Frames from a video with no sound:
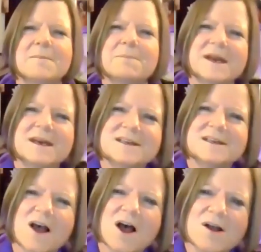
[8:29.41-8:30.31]
but it
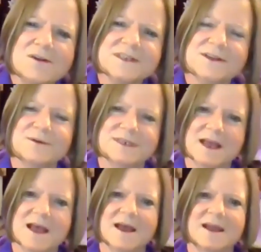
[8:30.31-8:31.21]
is also
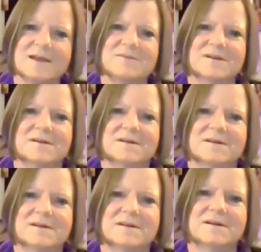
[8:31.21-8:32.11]
time
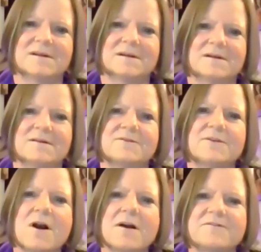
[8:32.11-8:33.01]

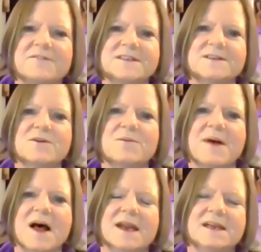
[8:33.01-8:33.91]
for our physical
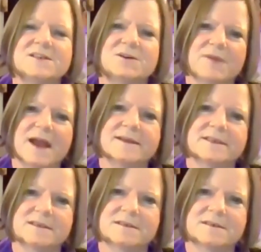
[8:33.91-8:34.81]
body to
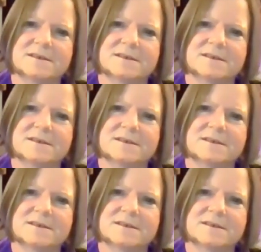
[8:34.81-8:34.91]
rest,